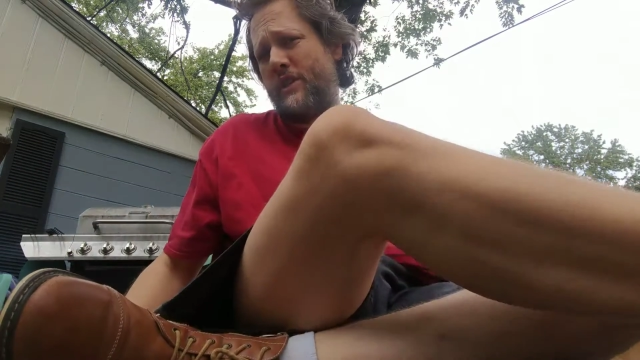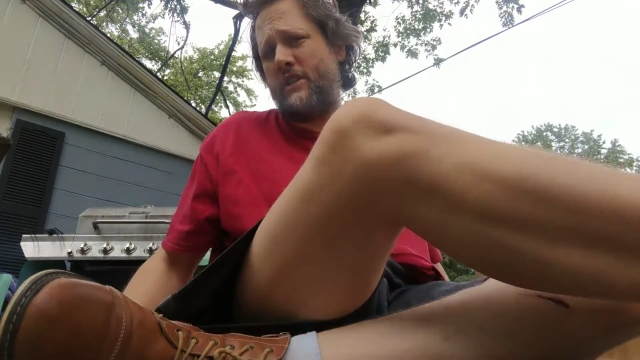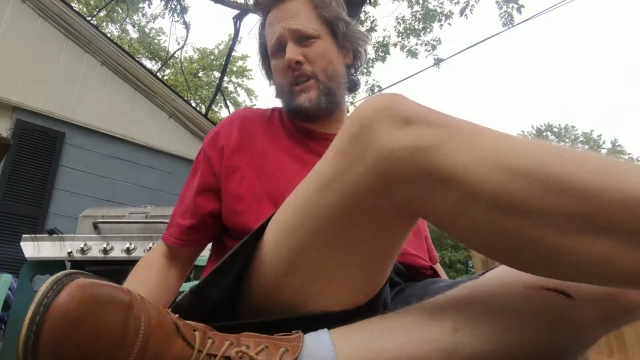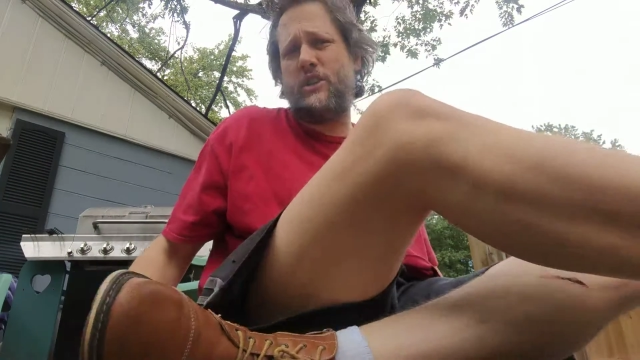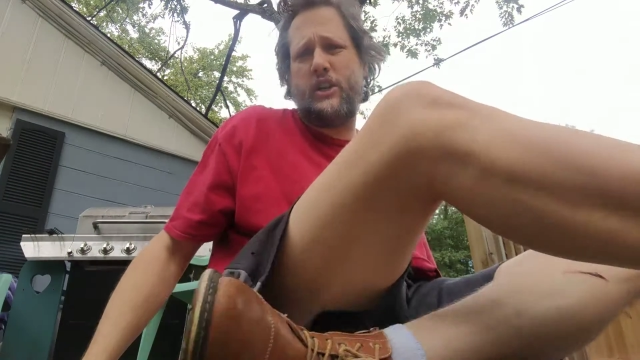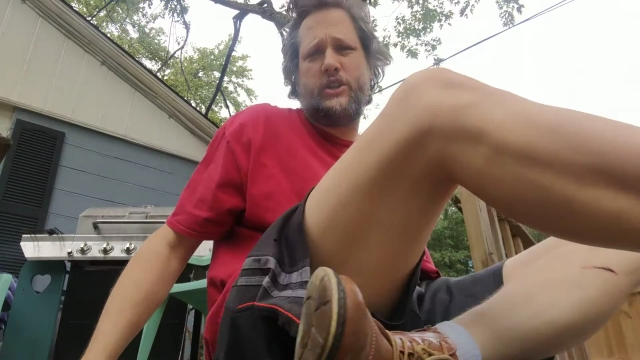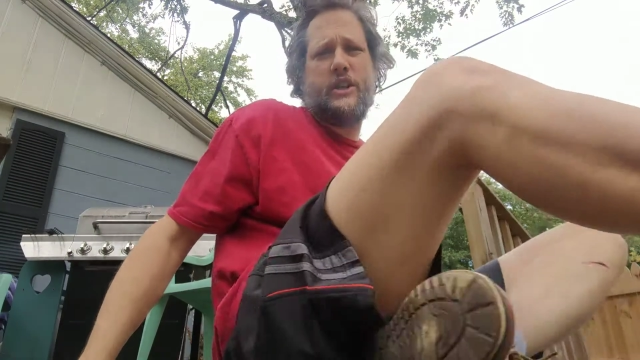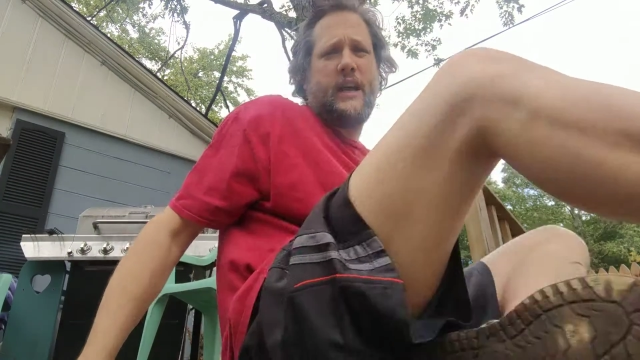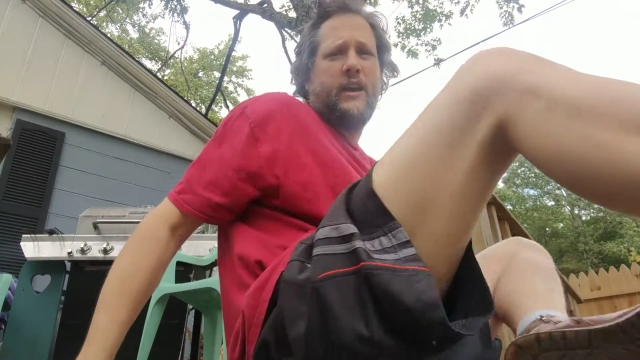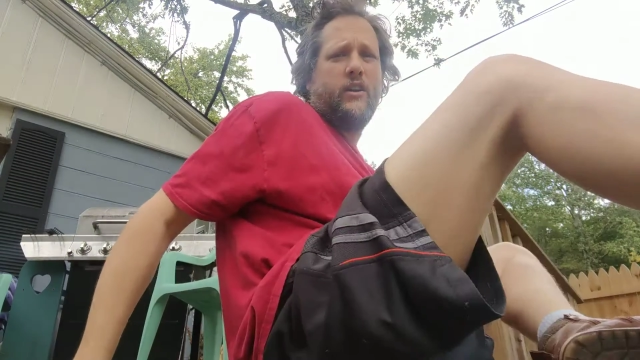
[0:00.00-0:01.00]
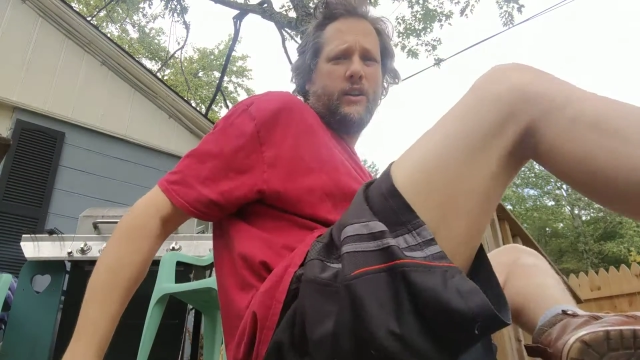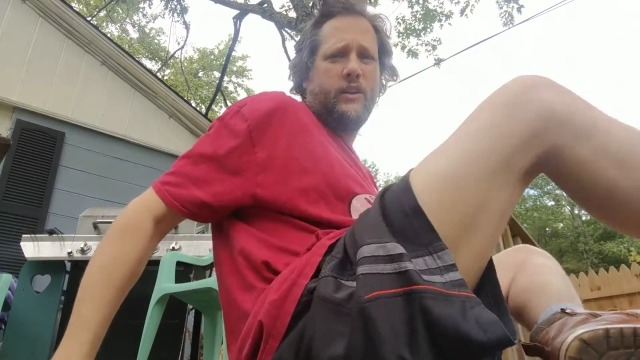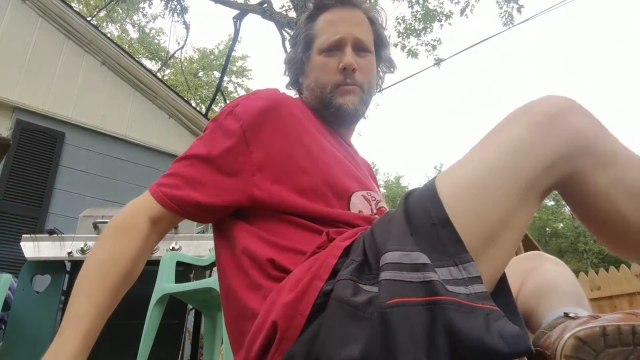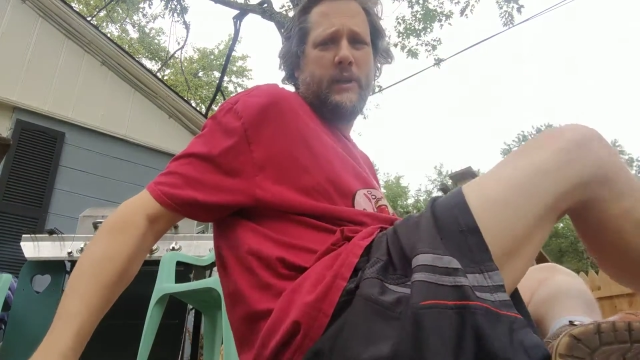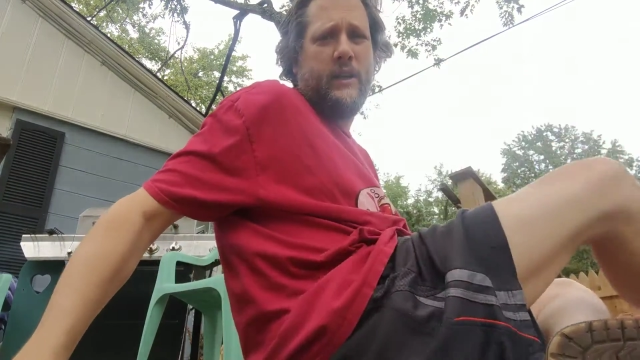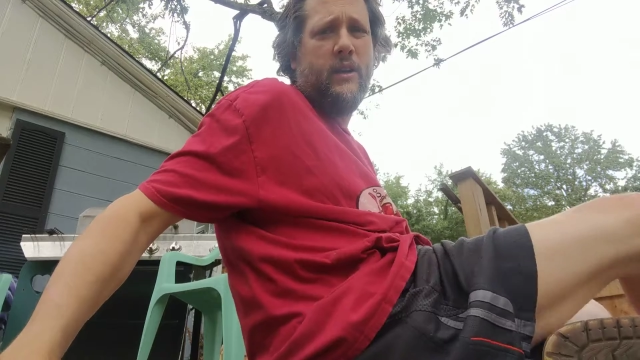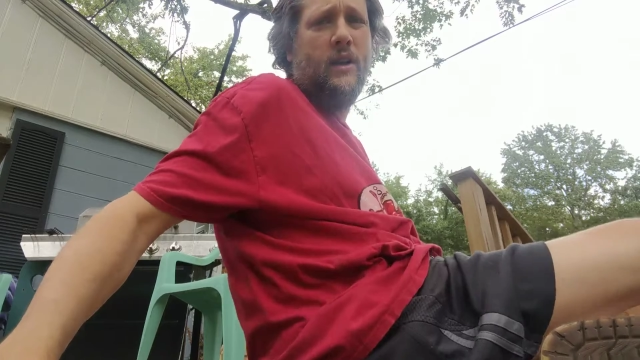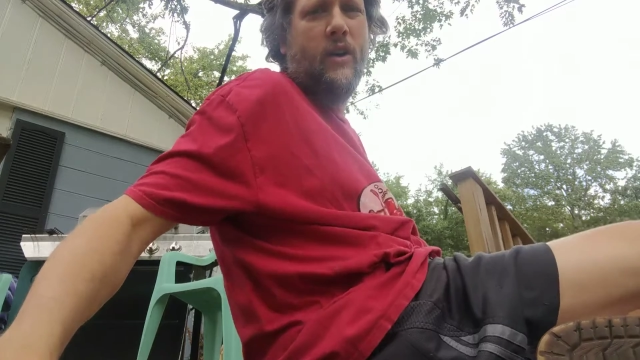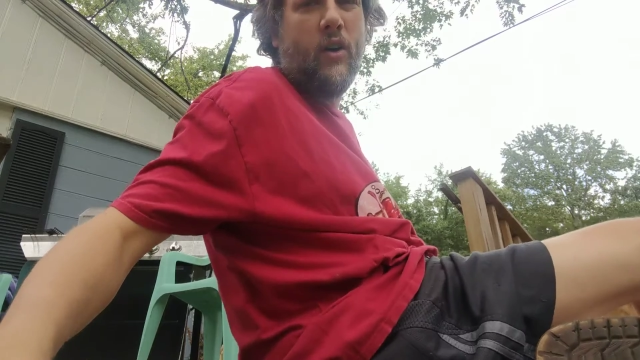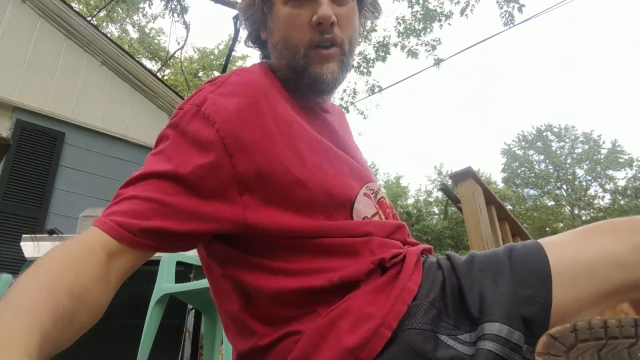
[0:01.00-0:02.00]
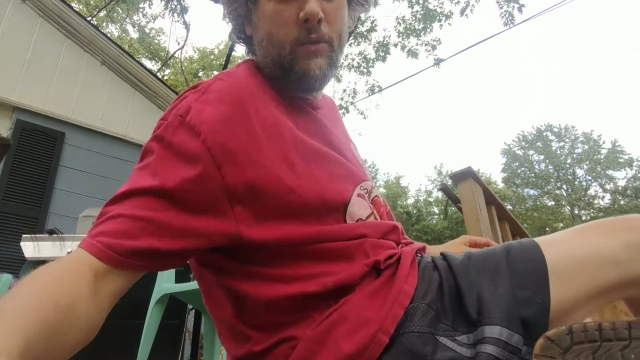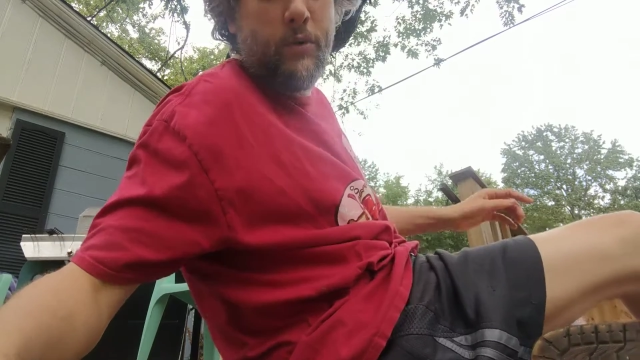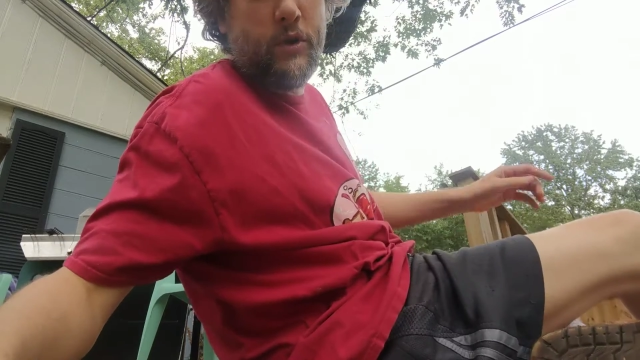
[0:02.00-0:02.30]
That's going to change the angle a little bit on the